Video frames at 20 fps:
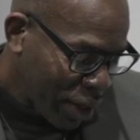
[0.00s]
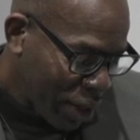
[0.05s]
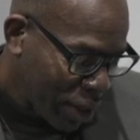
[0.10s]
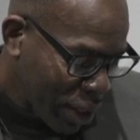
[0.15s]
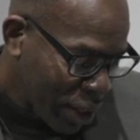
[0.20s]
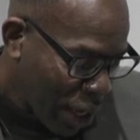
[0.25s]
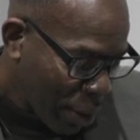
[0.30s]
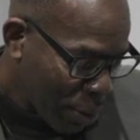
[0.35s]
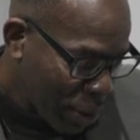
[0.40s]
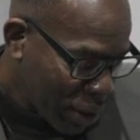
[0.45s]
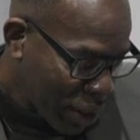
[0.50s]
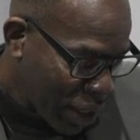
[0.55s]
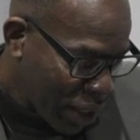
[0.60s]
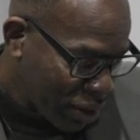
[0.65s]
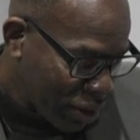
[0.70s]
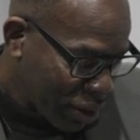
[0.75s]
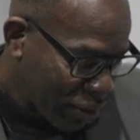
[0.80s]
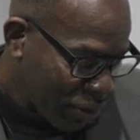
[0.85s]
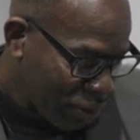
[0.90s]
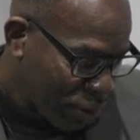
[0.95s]
in
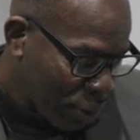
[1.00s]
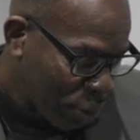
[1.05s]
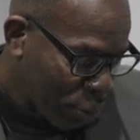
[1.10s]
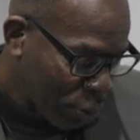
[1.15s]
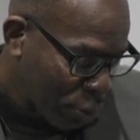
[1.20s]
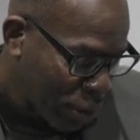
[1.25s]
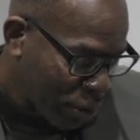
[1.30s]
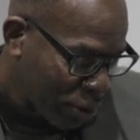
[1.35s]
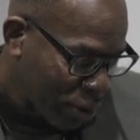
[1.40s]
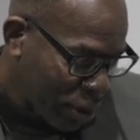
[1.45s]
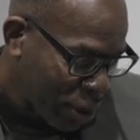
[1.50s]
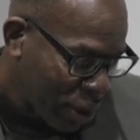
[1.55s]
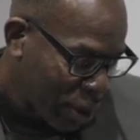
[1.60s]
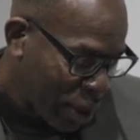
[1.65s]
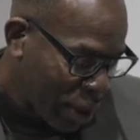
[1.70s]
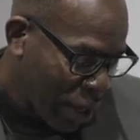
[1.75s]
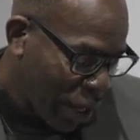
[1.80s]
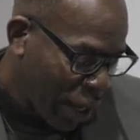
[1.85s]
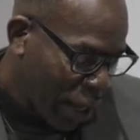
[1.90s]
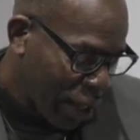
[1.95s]
nomination for president
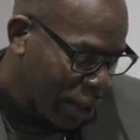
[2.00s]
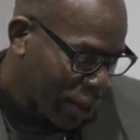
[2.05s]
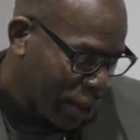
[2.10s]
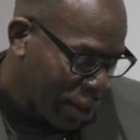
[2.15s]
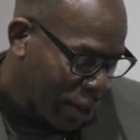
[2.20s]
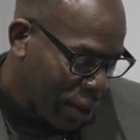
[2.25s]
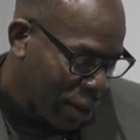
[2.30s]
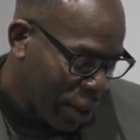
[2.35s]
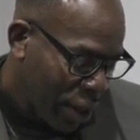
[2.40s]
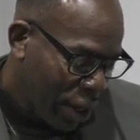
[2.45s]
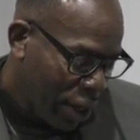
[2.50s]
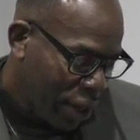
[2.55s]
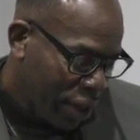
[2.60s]
at the